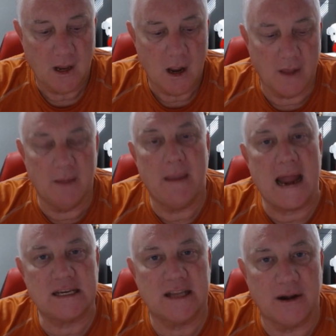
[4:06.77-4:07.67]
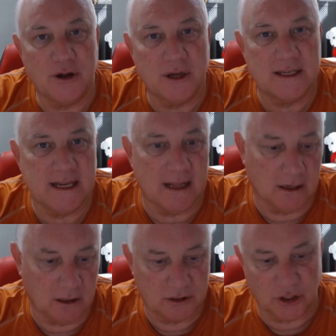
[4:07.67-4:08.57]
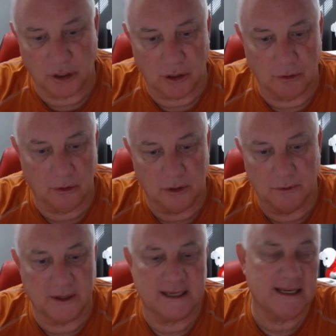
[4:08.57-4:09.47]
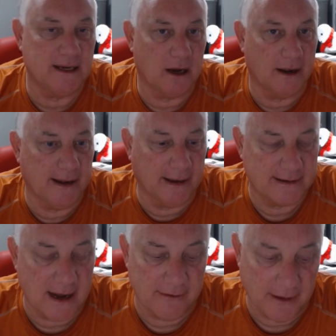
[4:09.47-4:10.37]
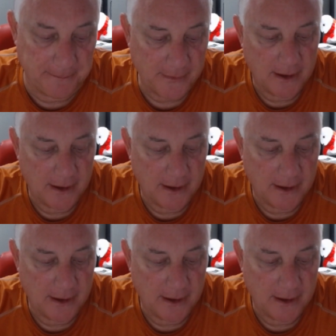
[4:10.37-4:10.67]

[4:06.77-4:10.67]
match center. You can see the little circle with the C inside of it.